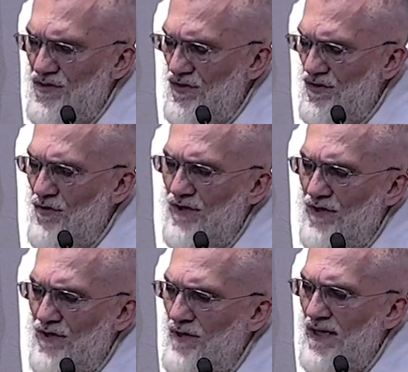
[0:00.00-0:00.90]
Wade, we
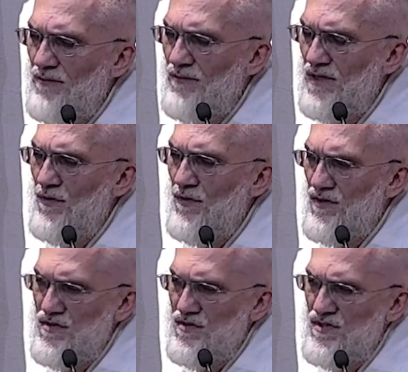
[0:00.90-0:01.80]
know that there's this
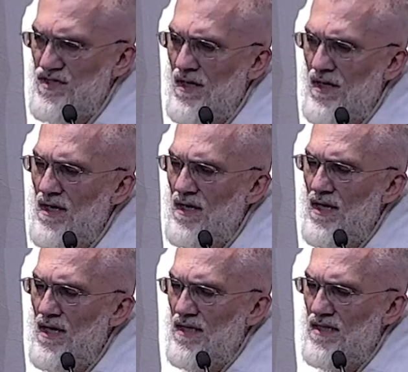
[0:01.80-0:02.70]
deep
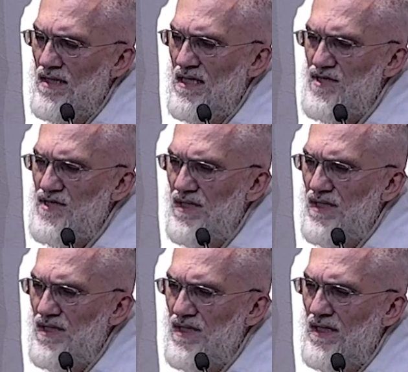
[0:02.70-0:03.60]
seated
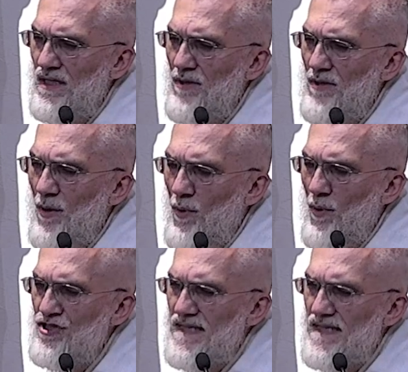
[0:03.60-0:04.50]
abortion
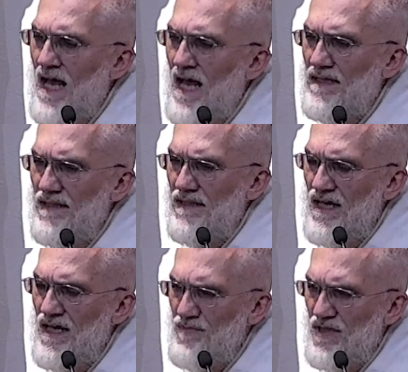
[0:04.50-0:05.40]
mentality that has been
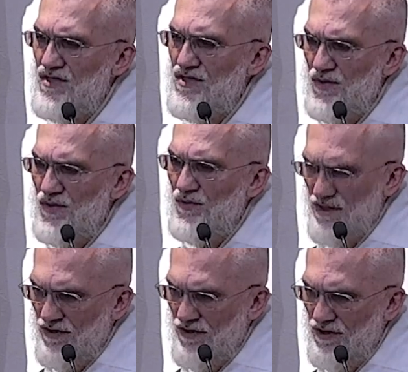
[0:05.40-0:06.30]
sown in our country
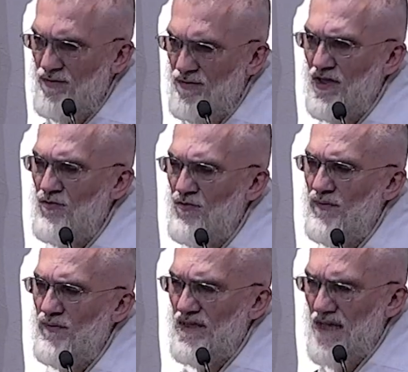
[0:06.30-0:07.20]
because we've
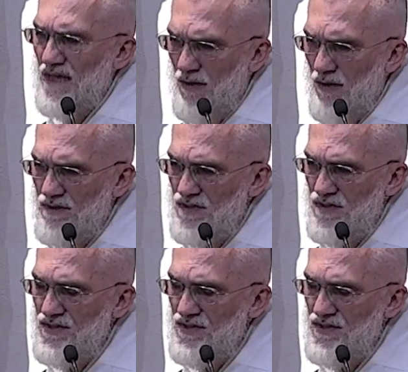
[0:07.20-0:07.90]
allowed this sin